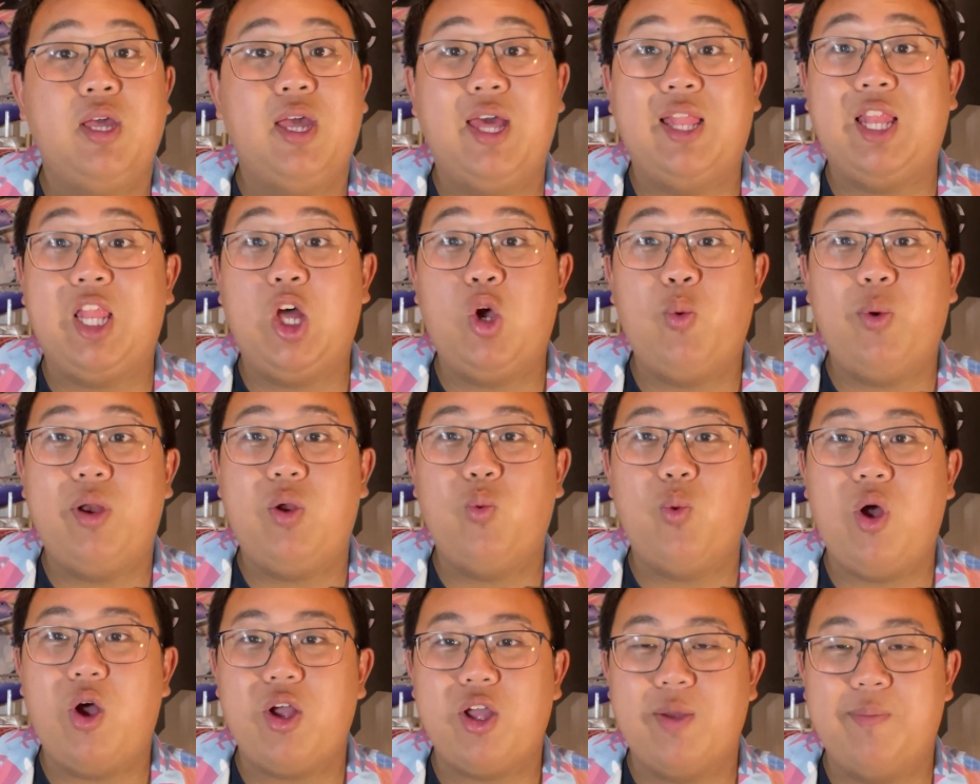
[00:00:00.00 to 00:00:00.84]
Hello
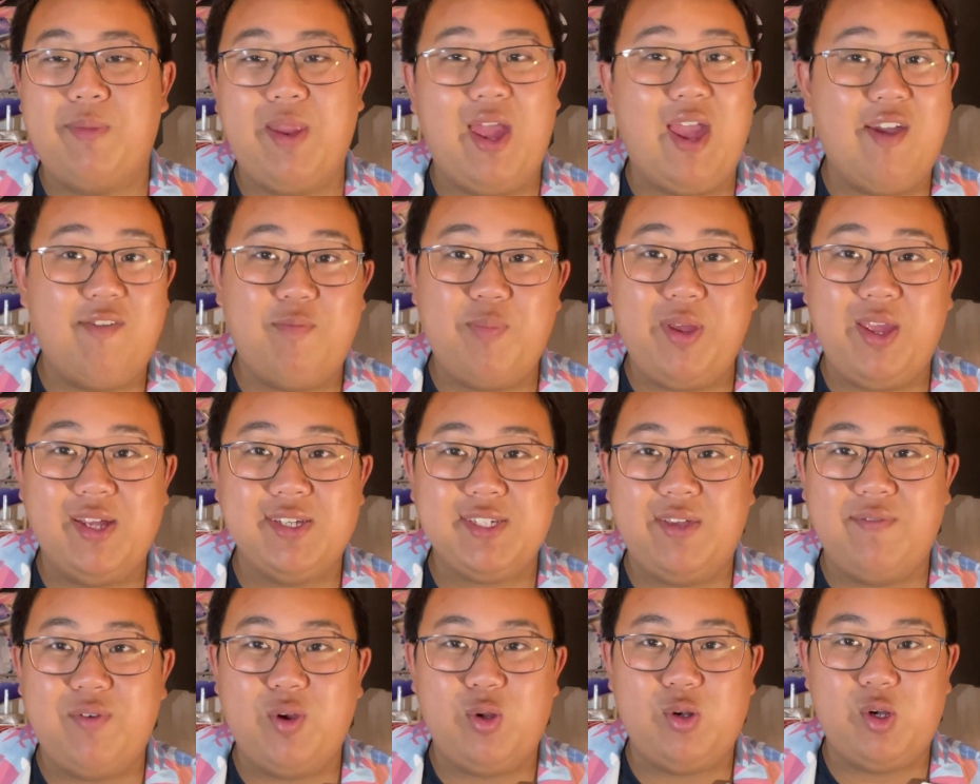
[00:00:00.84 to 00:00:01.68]
and welcome to
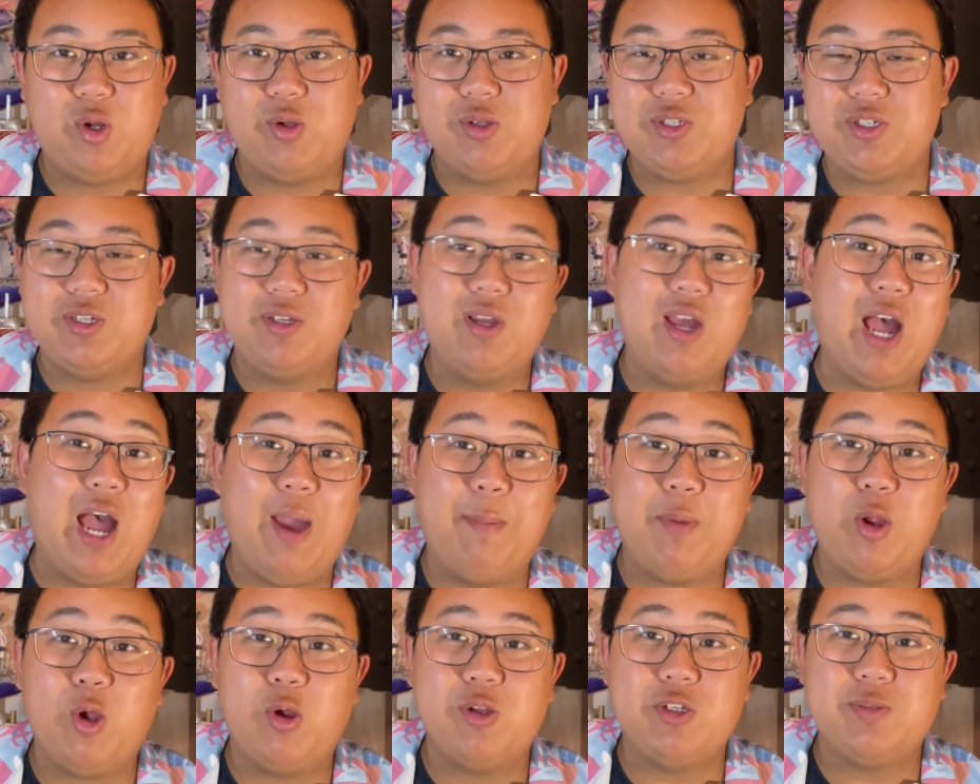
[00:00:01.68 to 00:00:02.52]
FPSKivotos.
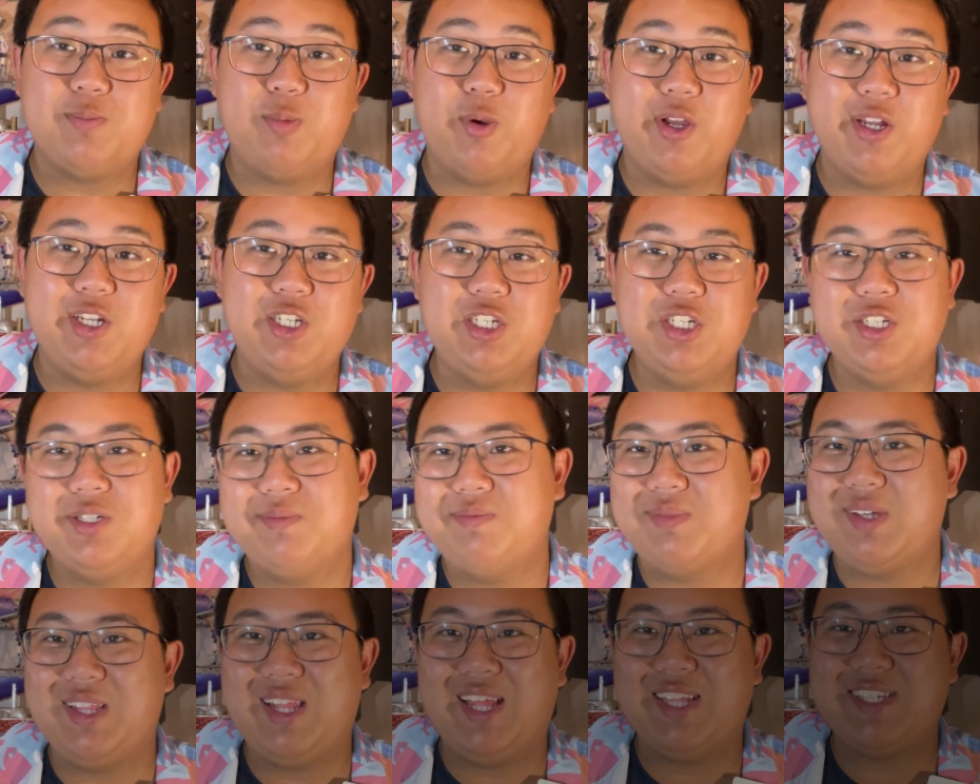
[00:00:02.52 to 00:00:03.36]
I'm your host Bridge,
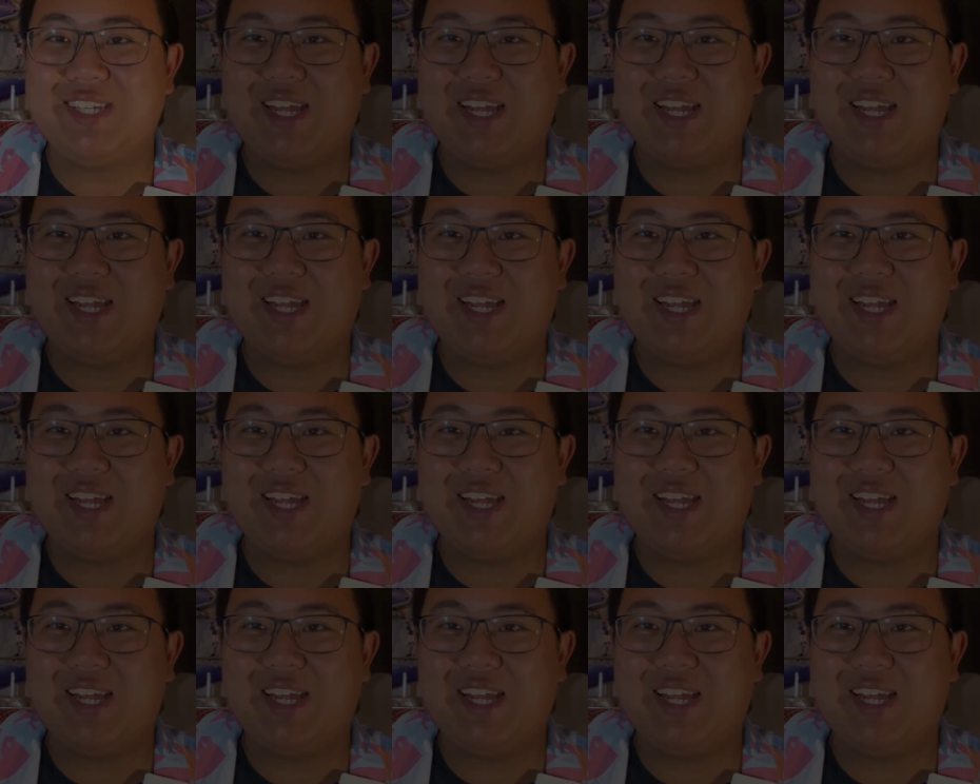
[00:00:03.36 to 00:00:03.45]
and let's